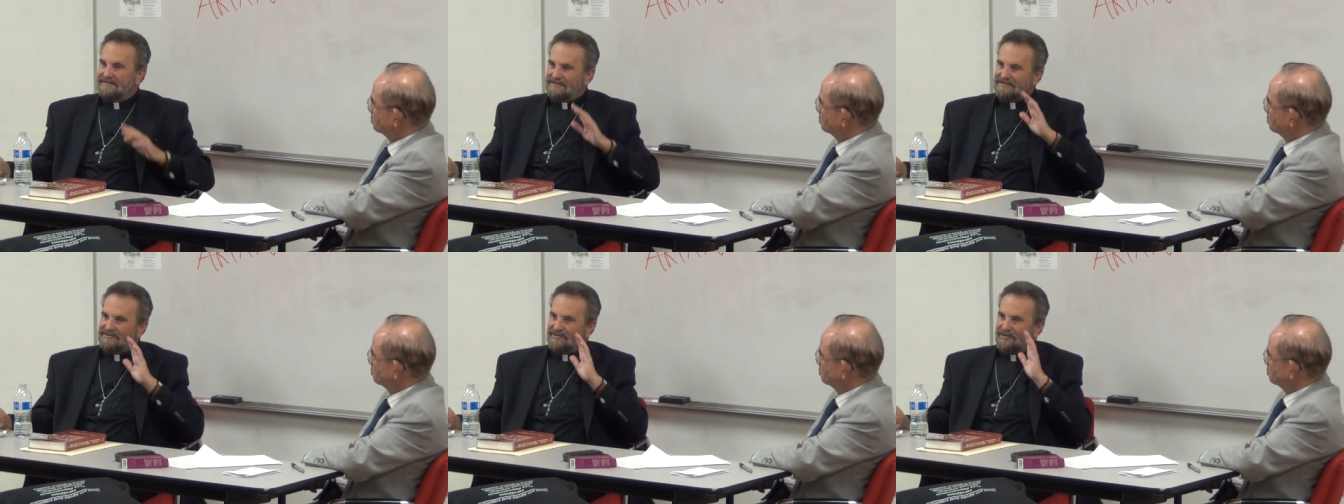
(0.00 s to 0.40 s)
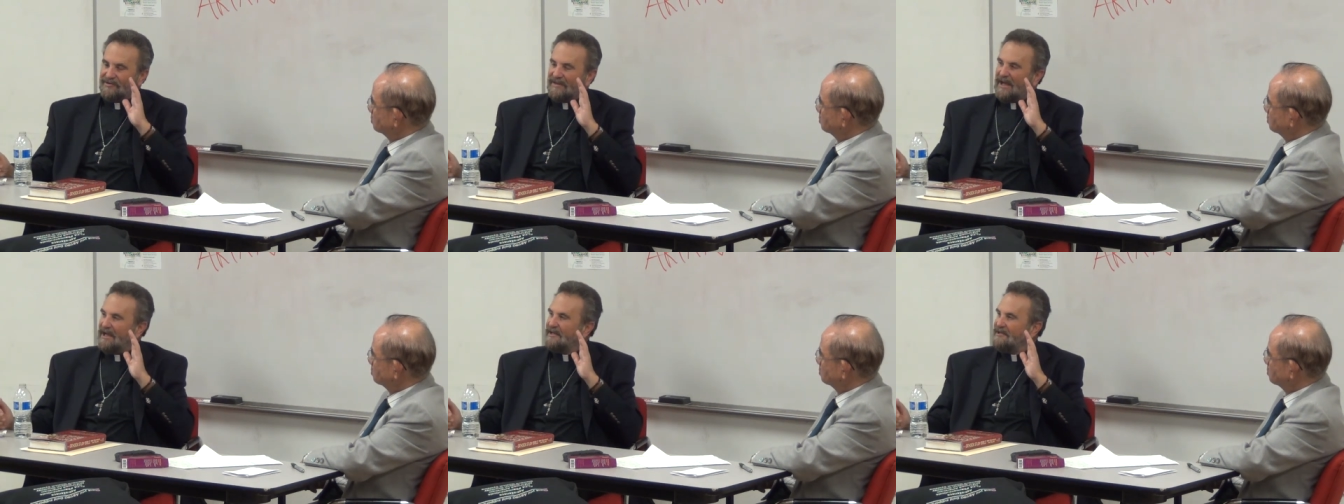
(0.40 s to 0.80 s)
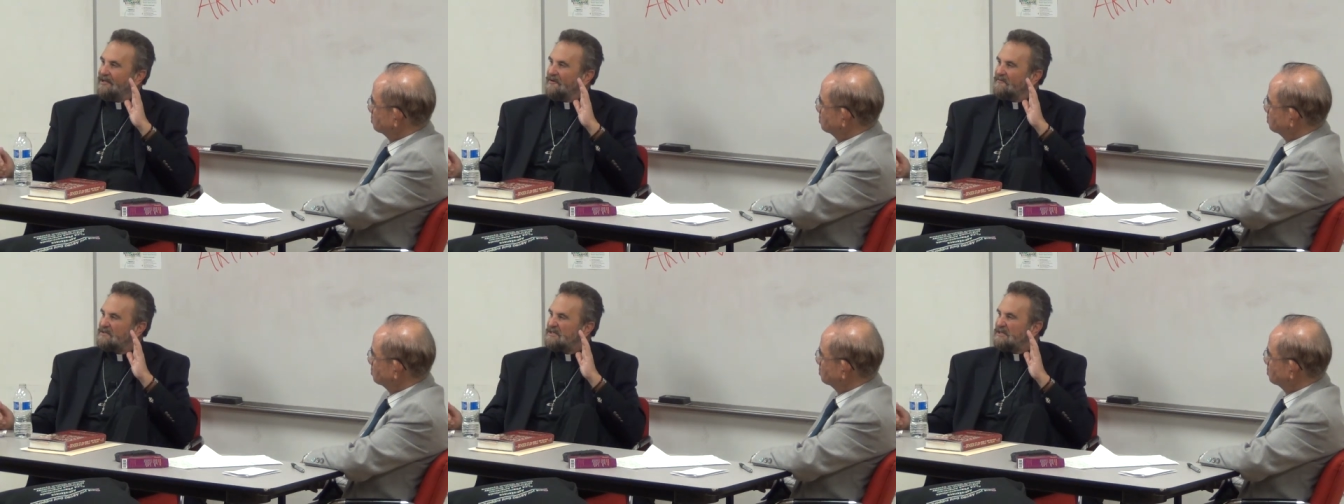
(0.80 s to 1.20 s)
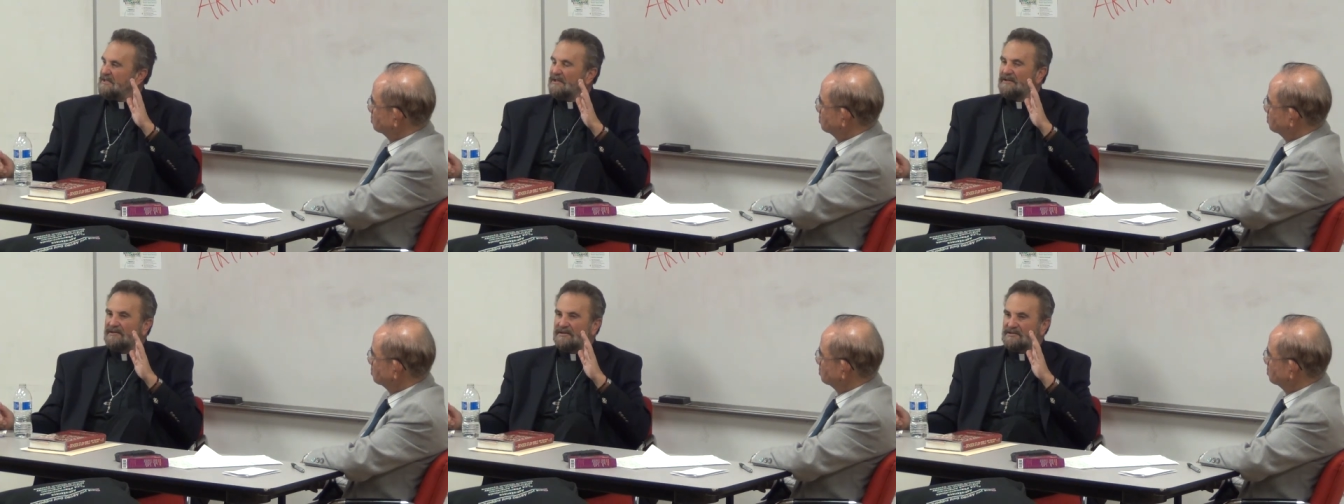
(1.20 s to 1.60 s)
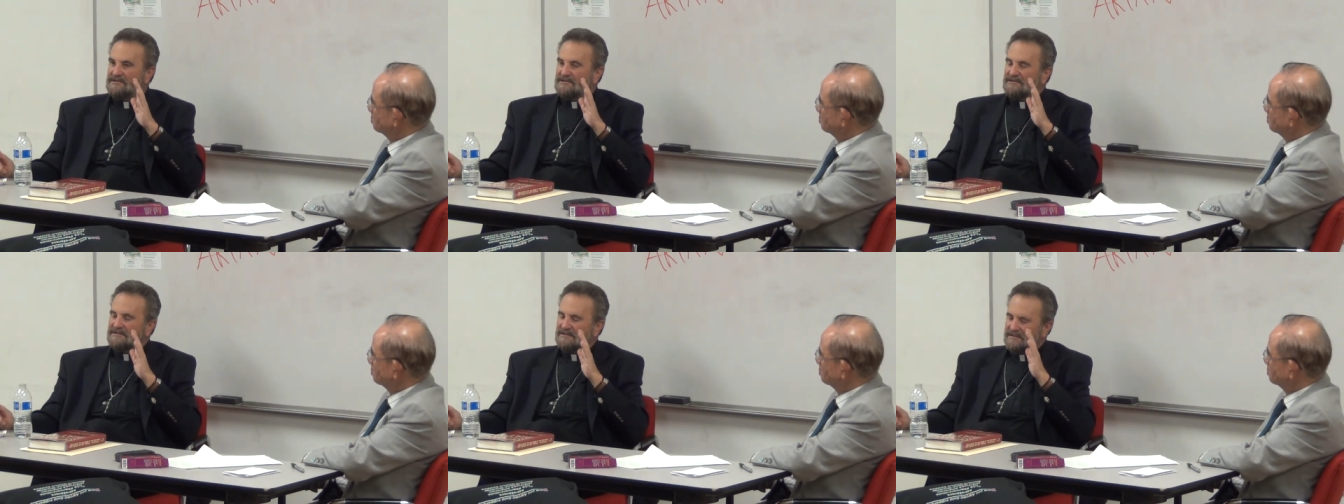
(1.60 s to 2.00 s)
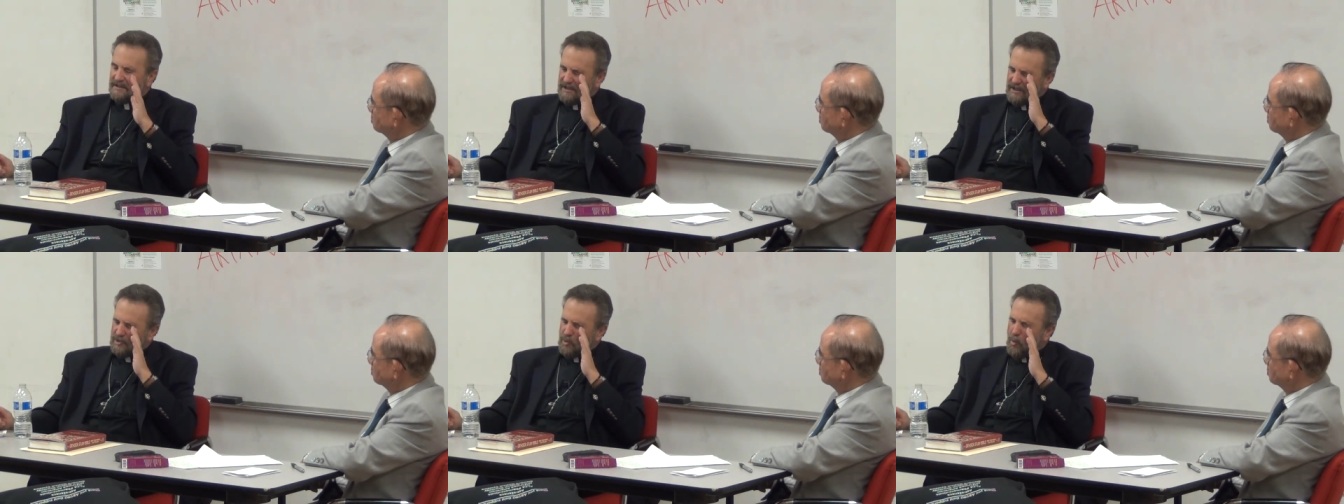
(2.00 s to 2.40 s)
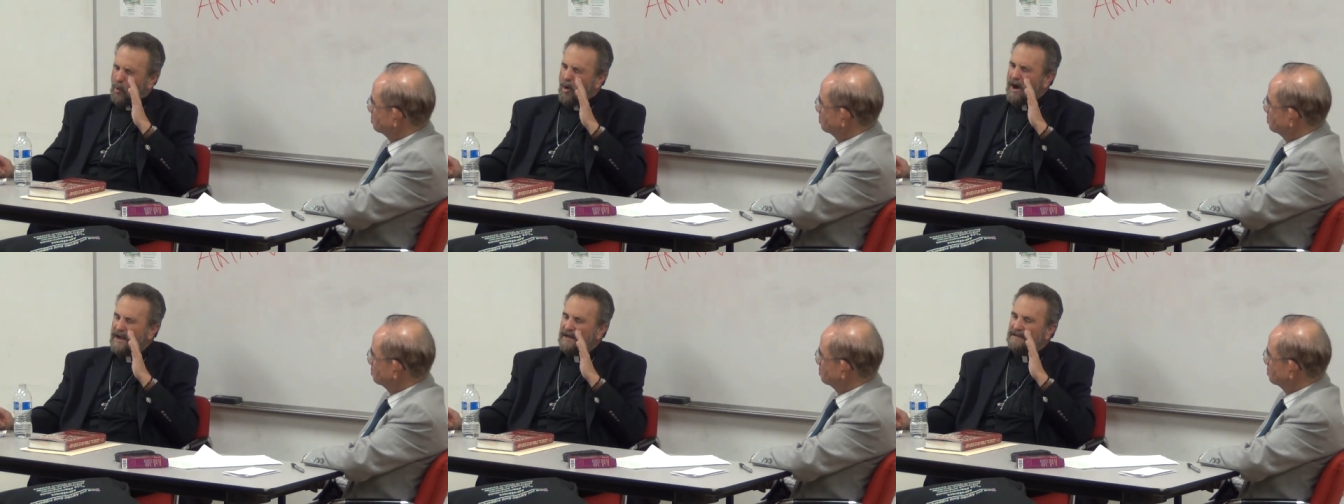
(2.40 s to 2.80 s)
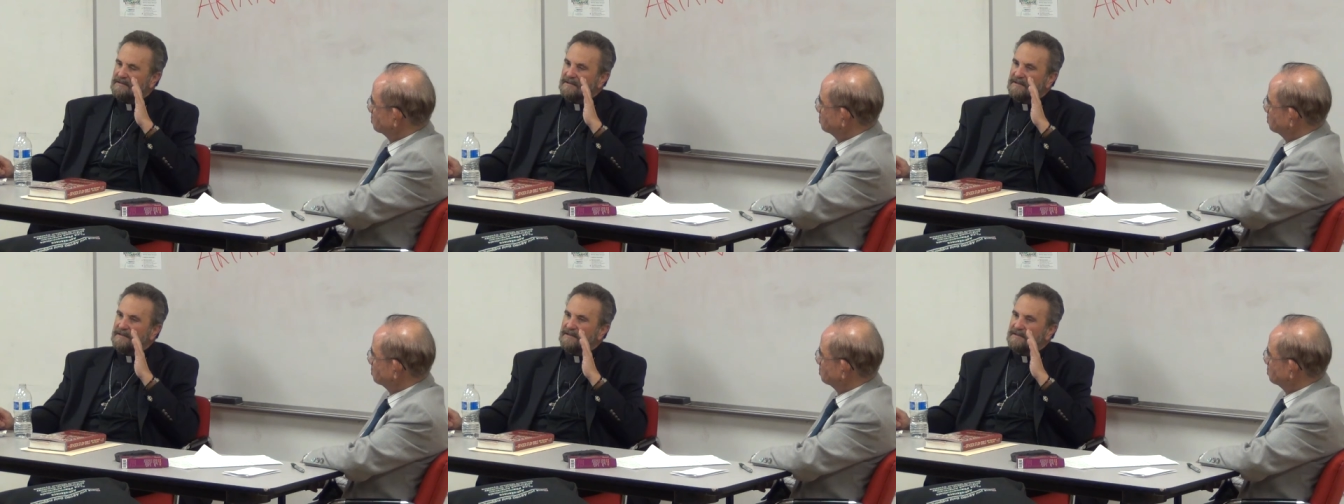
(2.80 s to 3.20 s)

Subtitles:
So the idea of stillness and quiet